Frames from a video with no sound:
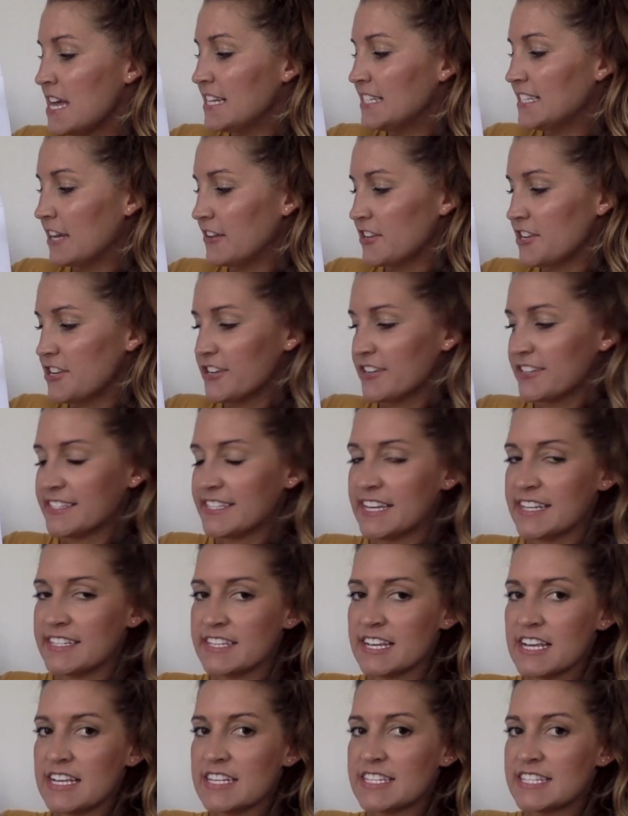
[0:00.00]
Down here says,
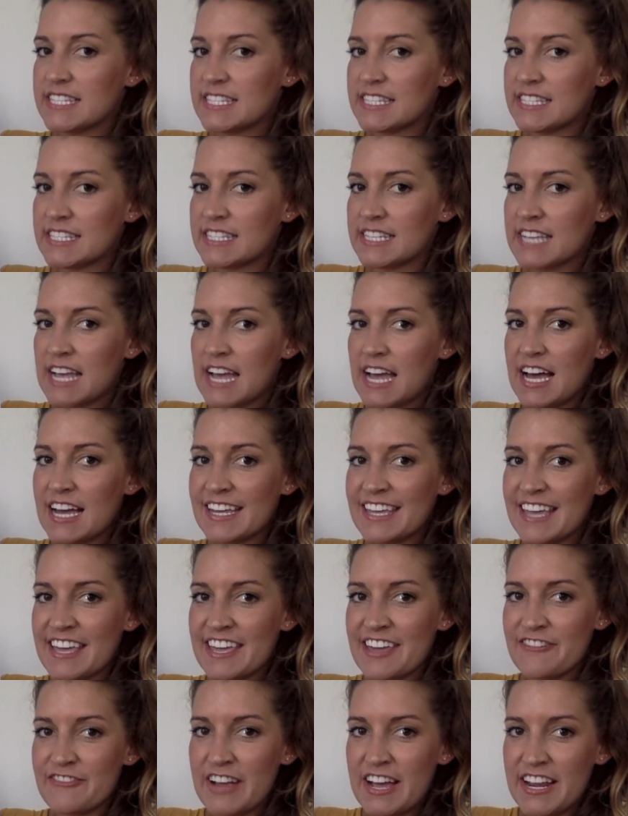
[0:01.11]
again,
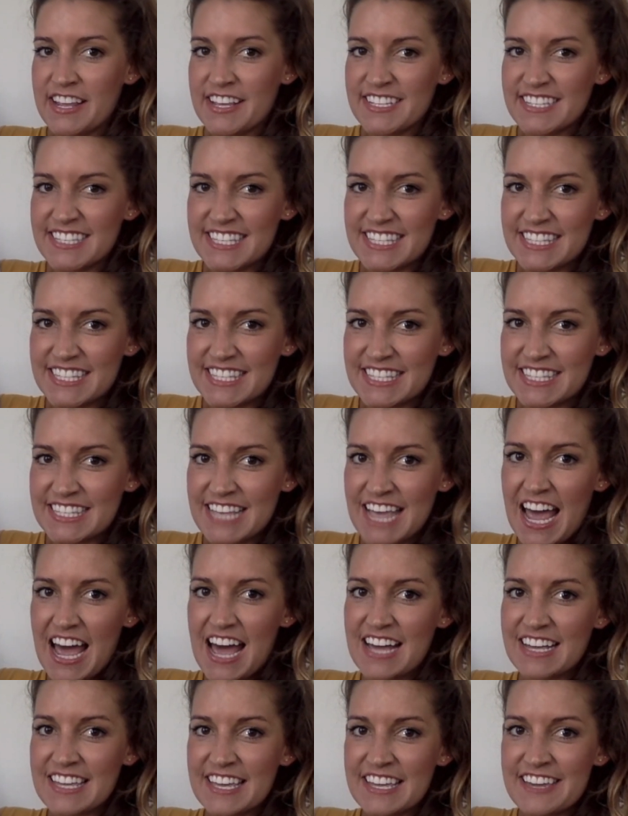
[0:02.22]
get ready,
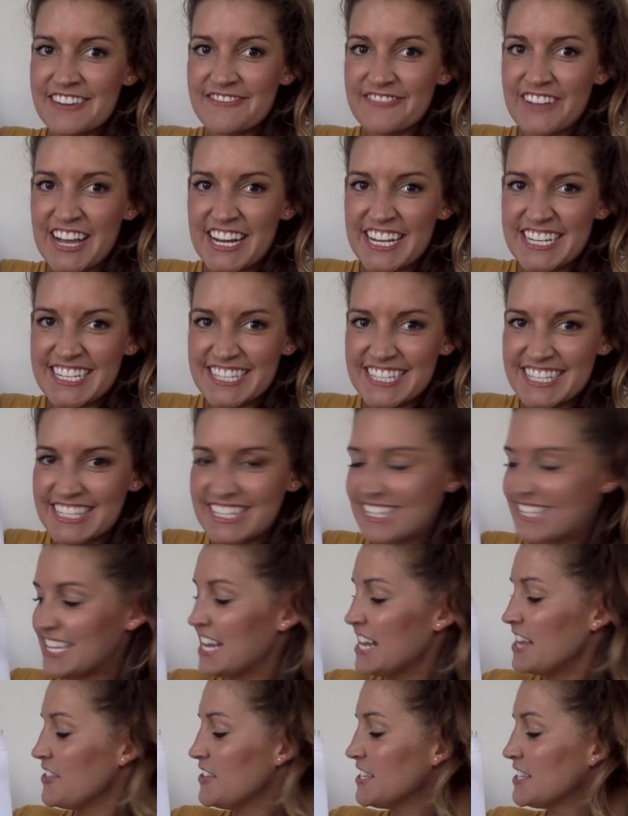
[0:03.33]
again, get ready.
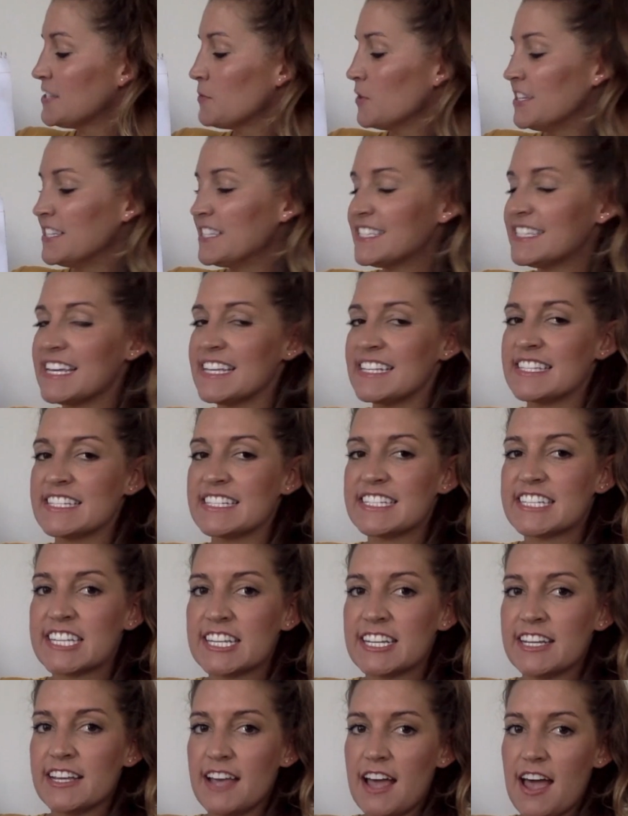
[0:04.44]
This one says,
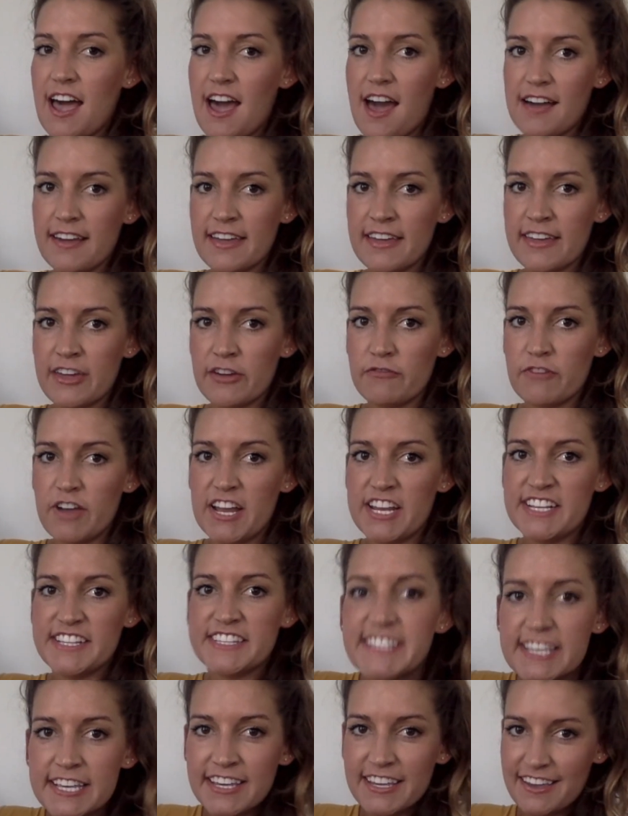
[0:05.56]
again, get ready,
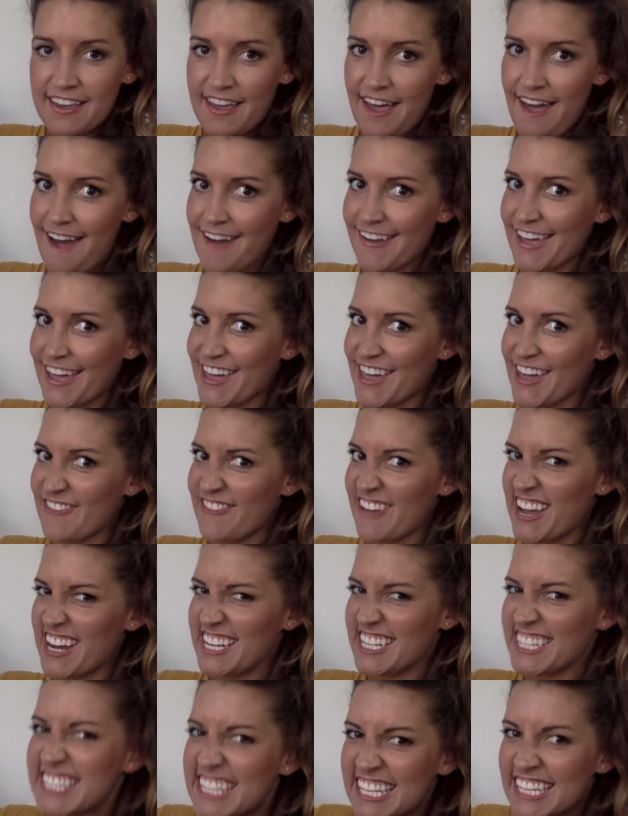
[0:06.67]
again, get ready,
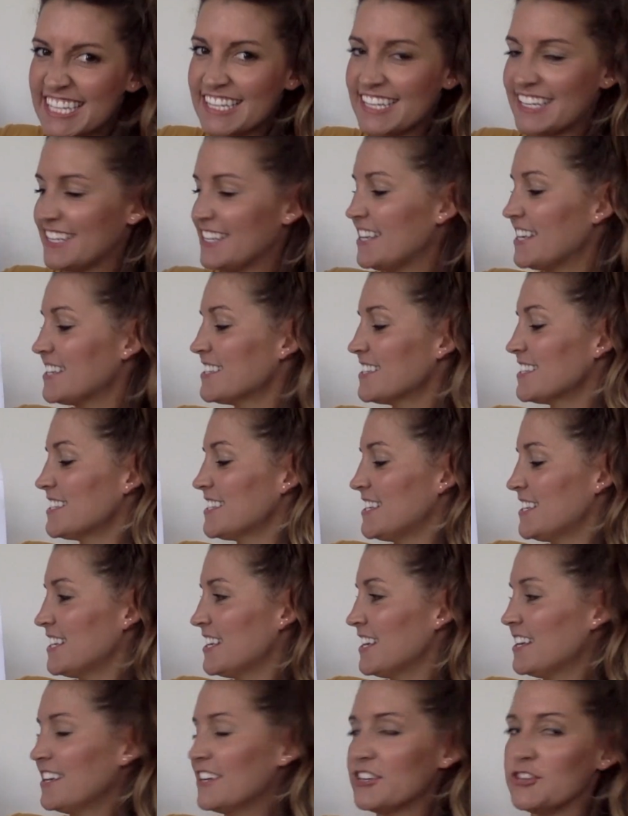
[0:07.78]
yes.
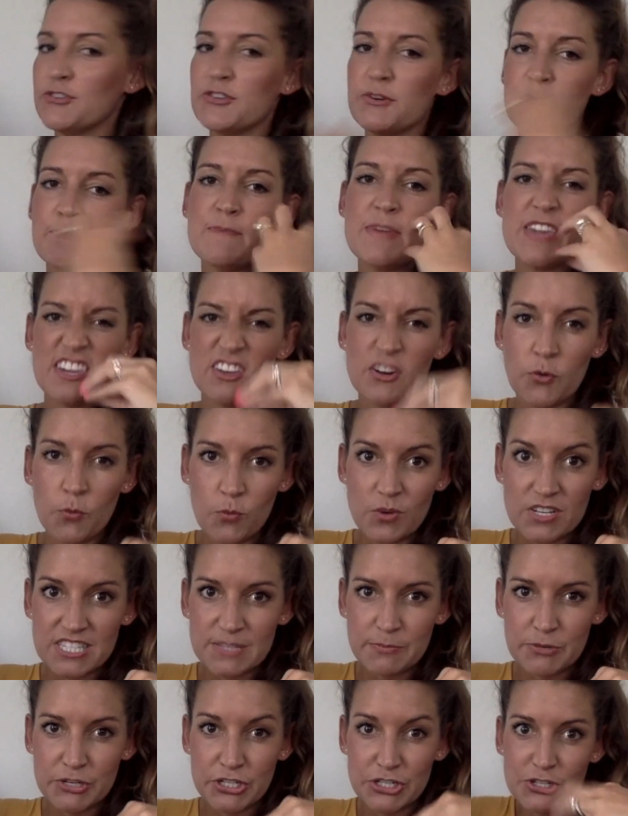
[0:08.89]
You can make it a
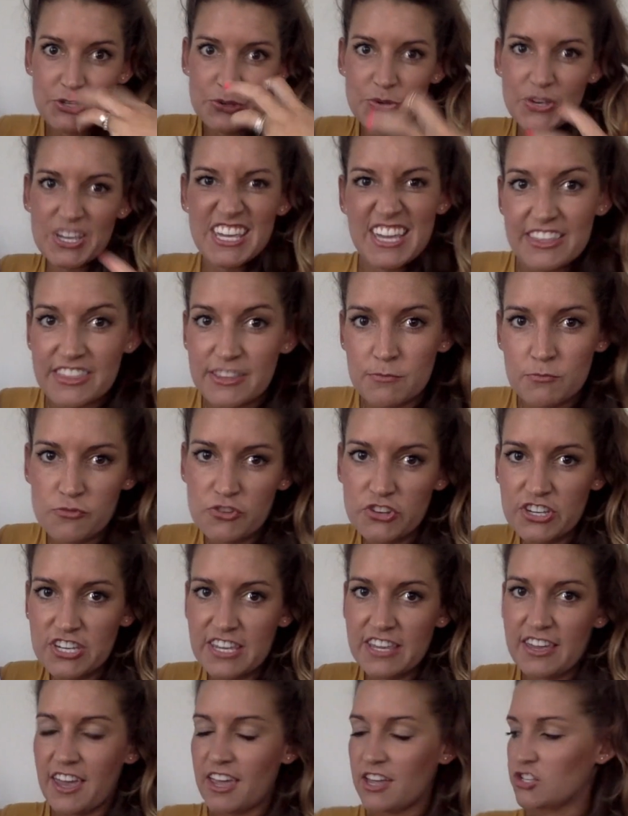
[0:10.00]
whisper too, like get them
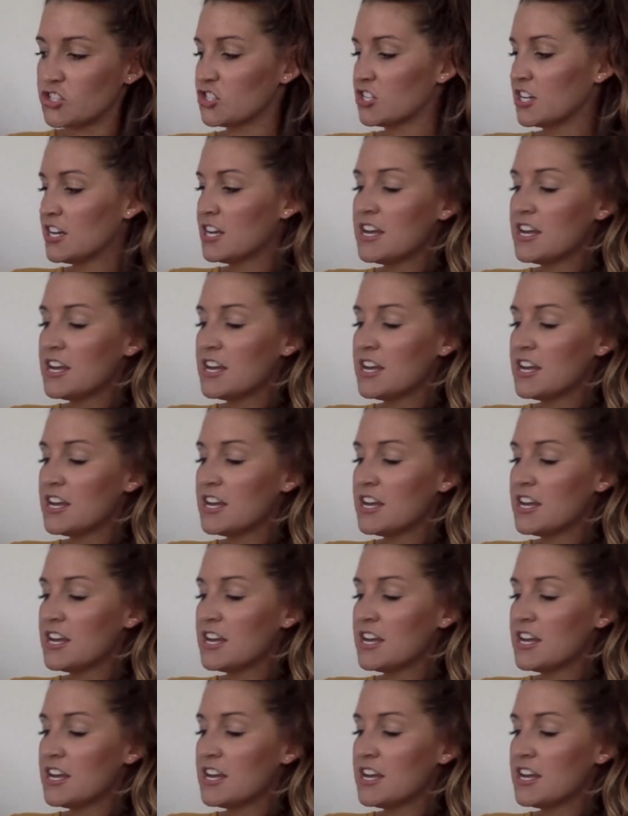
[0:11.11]
really engaged.